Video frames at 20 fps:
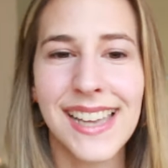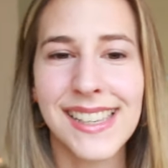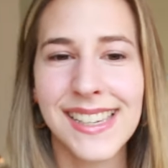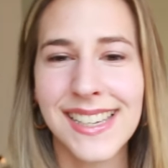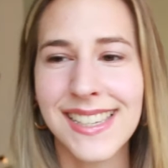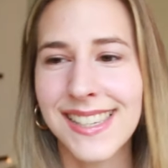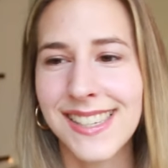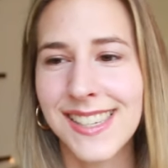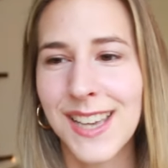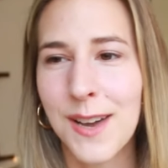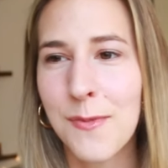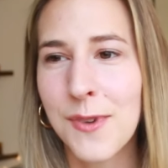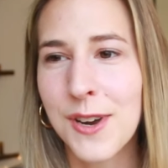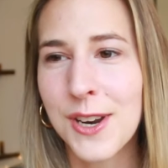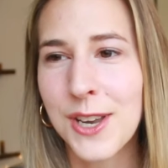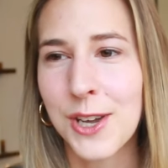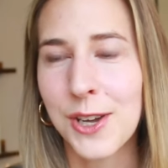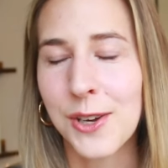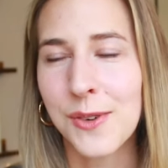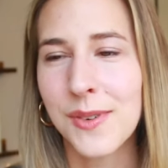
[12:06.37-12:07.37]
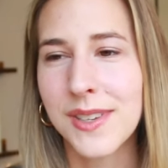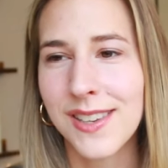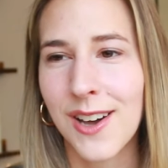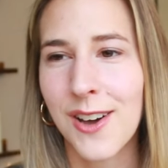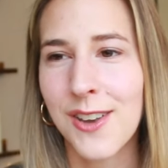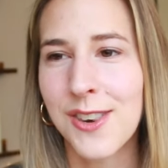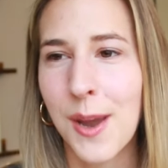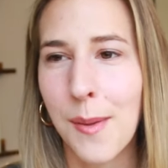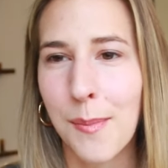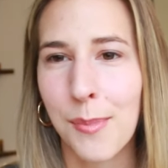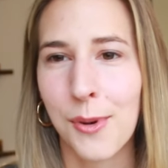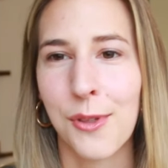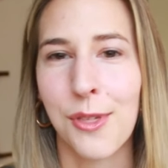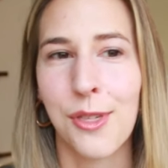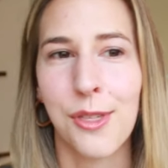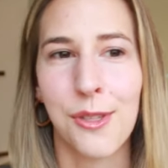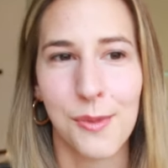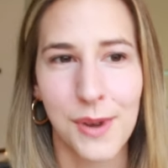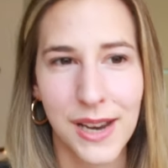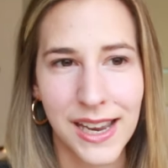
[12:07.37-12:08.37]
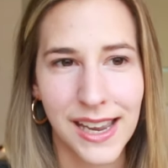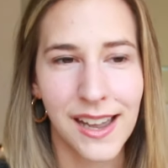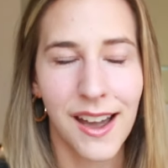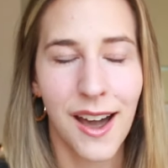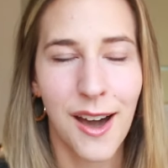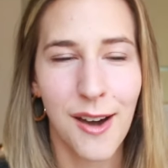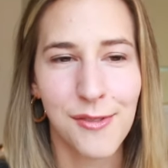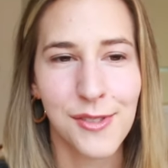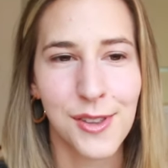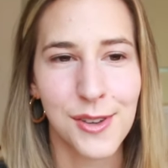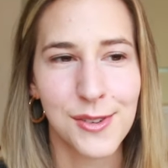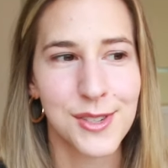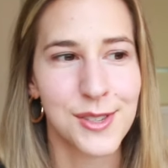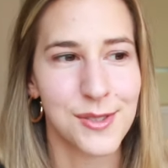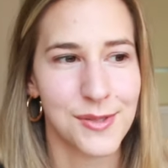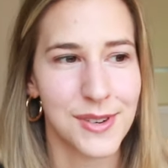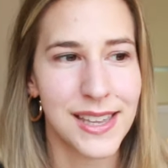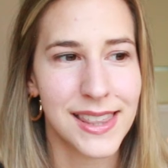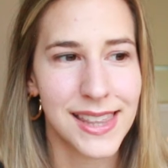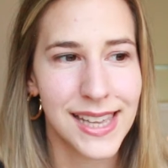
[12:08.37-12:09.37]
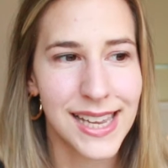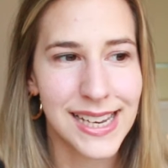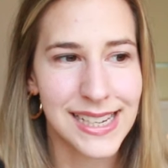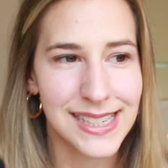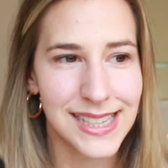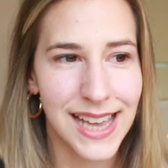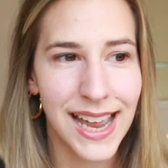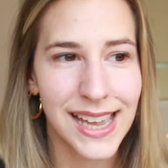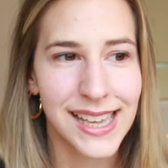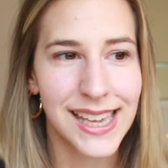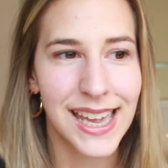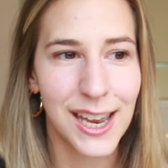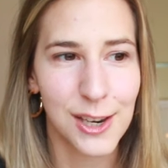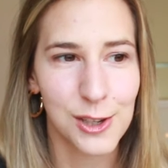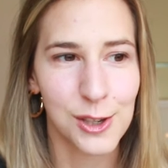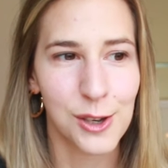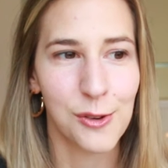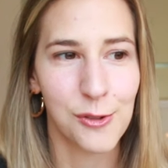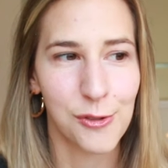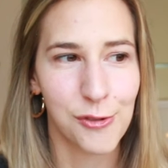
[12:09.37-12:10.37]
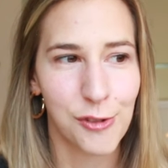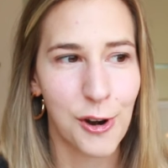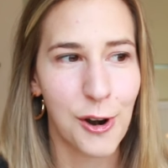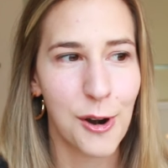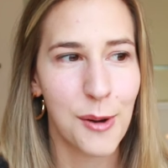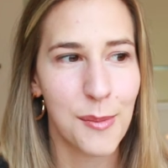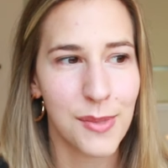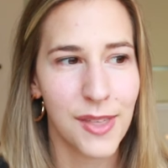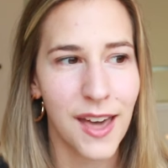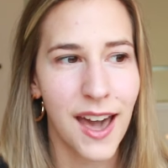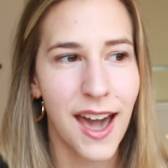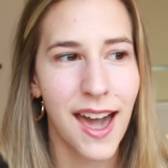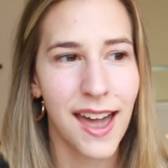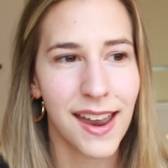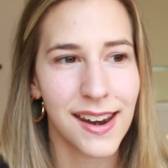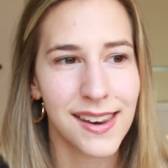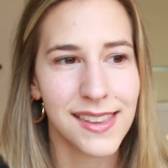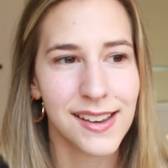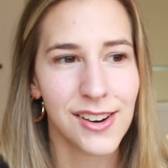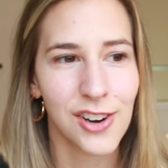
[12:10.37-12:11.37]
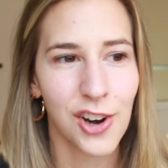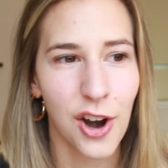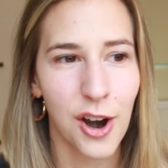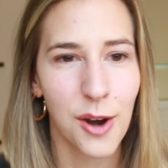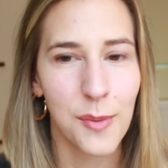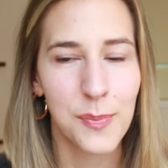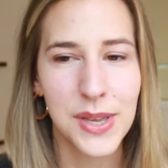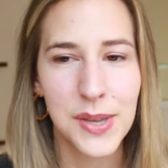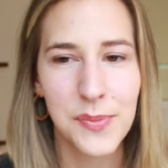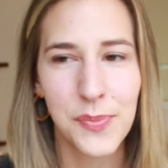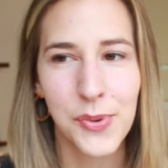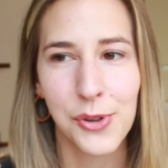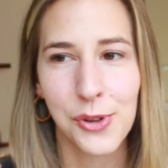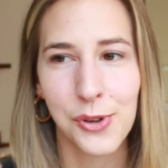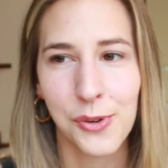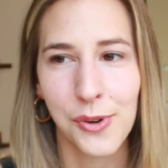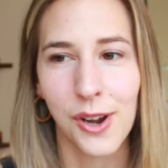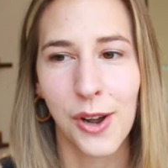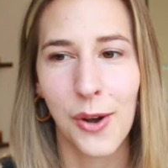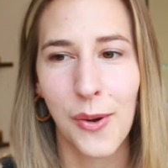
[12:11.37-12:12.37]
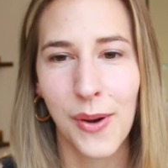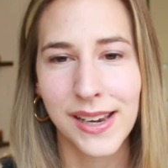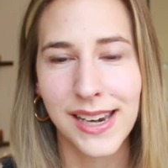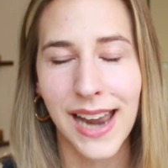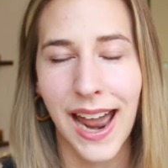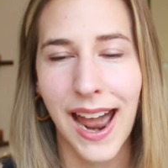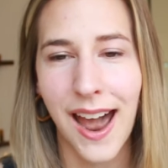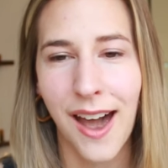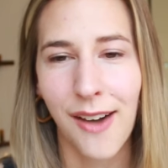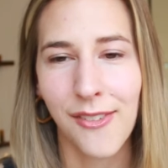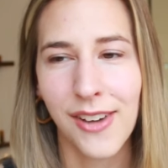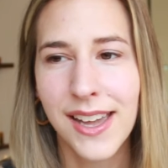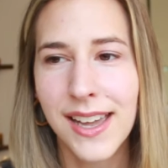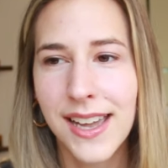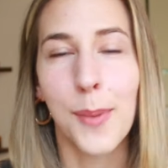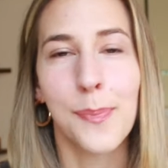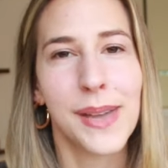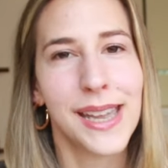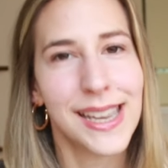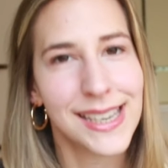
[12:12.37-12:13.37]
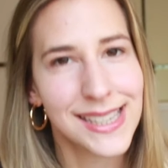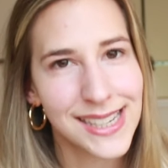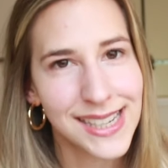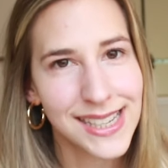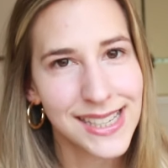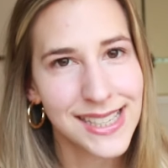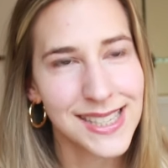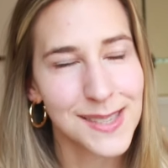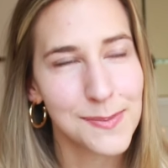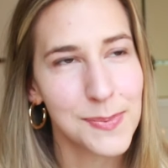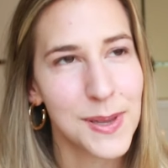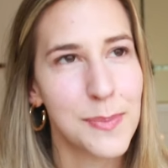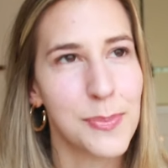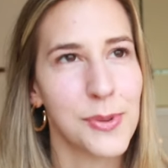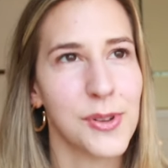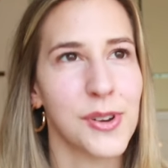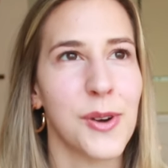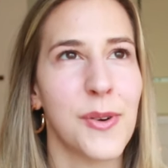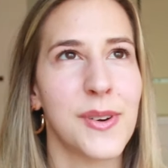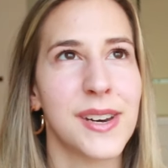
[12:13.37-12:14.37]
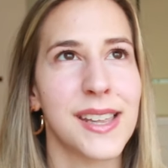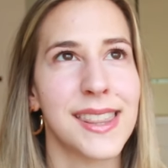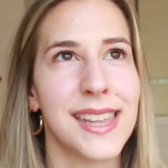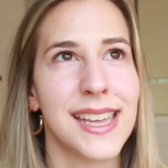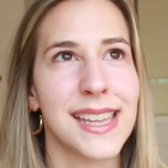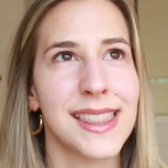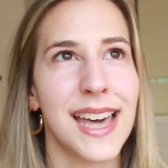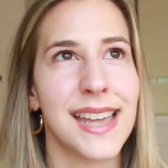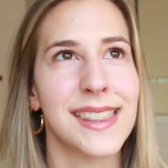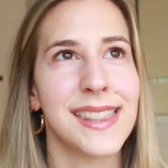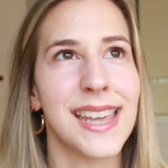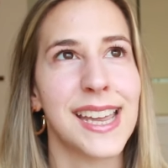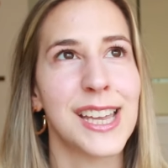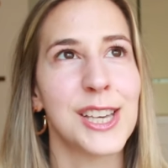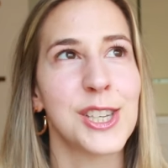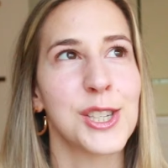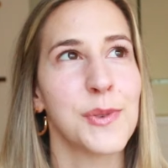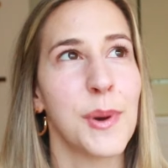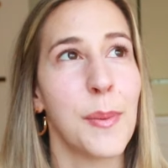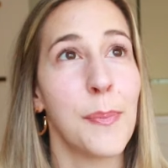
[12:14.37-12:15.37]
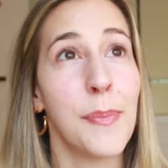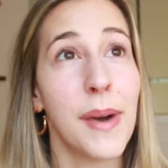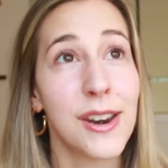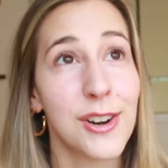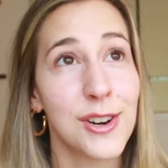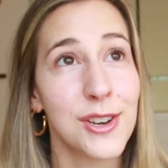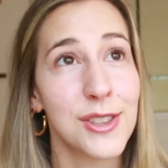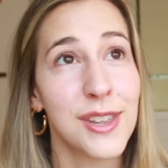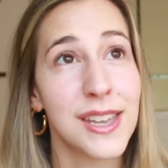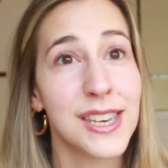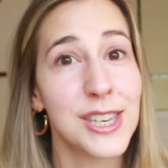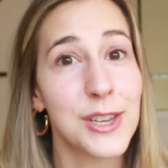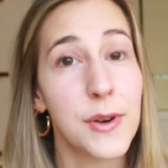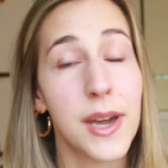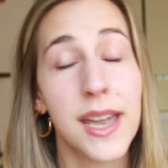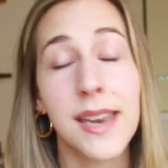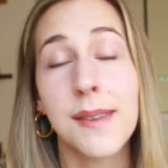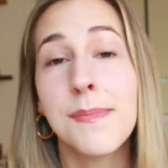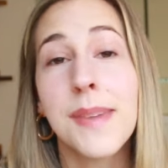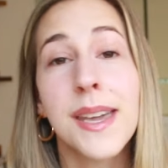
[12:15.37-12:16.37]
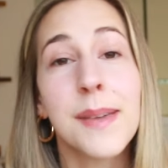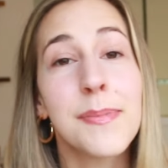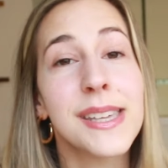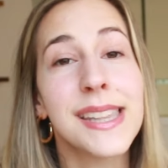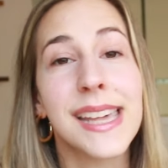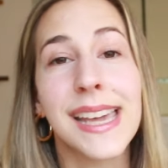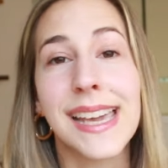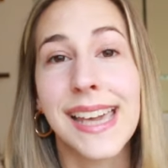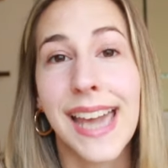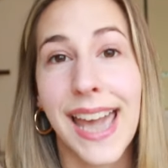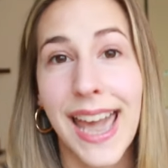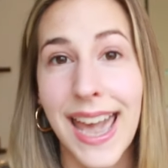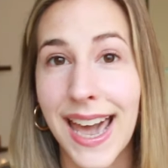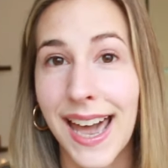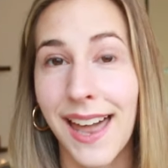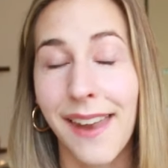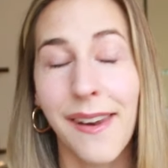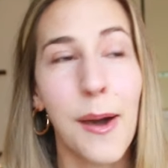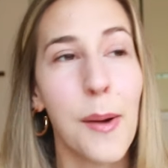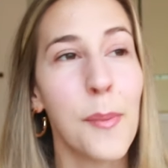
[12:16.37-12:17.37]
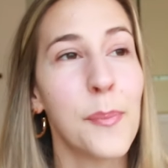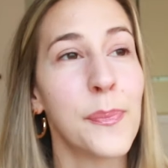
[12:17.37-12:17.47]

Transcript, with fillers: And as someone who is on number three of those three things, I can confirm that there are people who are going to have opinions, people are going to think that they can do it better than you, and maybe they can.